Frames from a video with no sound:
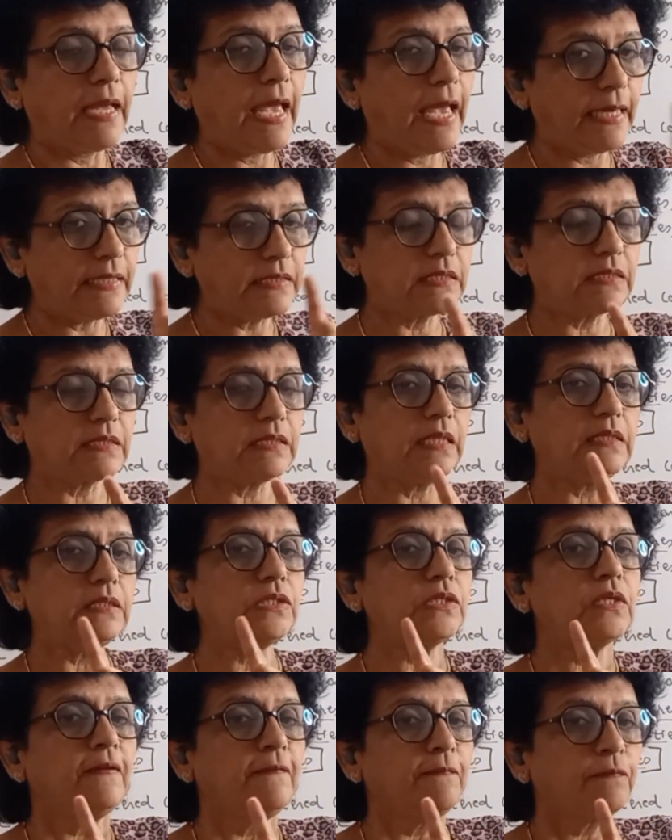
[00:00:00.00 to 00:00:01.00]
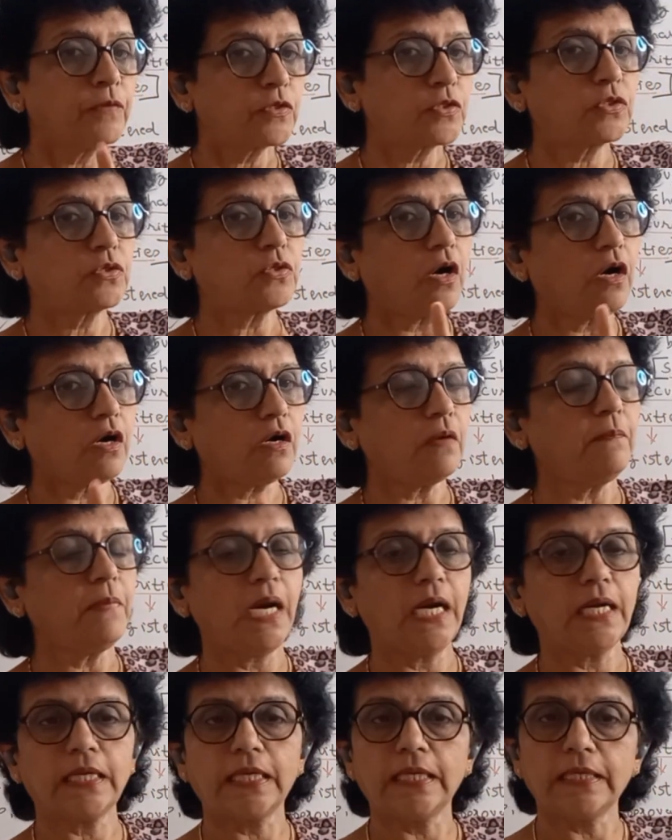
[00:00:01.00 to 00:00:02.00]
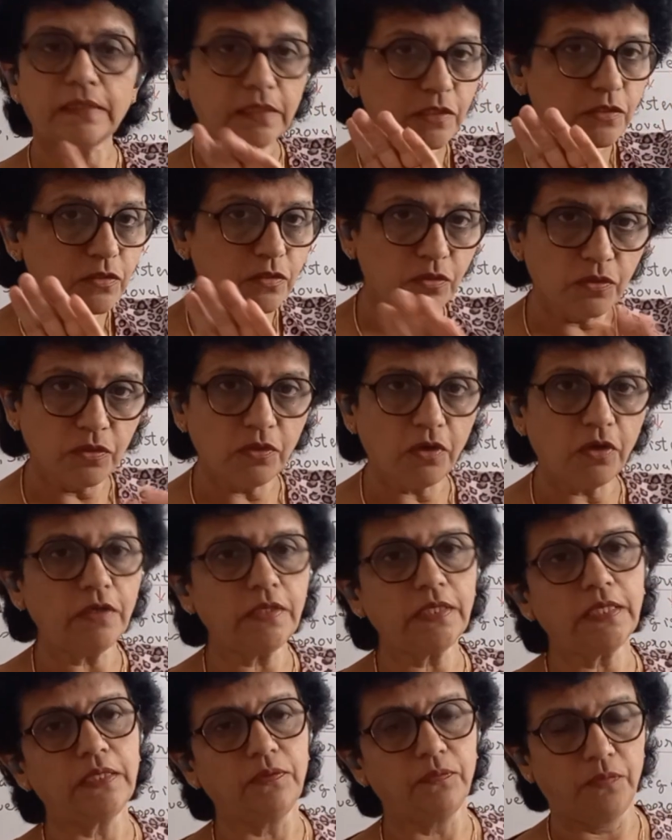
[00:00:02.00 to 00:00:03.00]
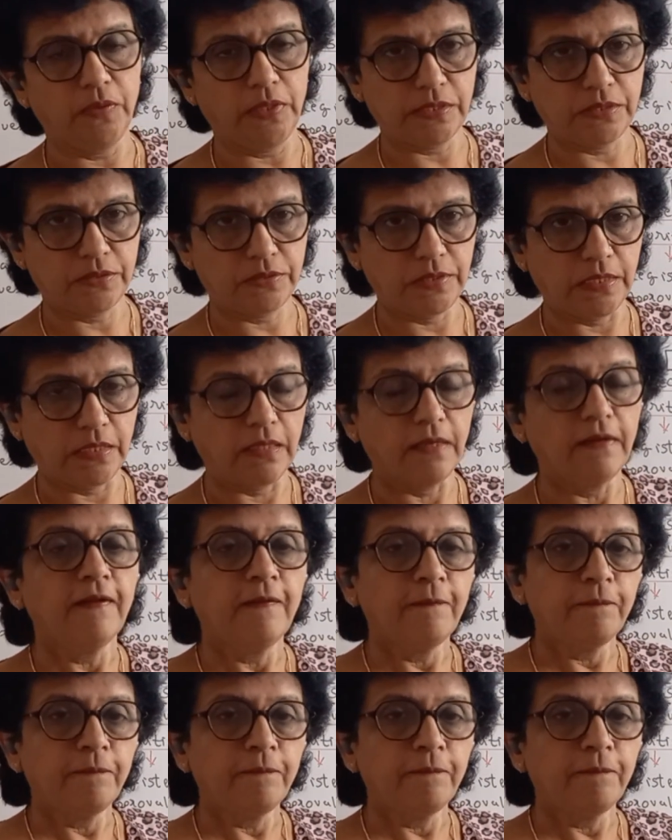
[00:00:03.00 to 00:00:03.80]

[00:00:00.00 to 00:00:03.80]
As such, stock market is not investing.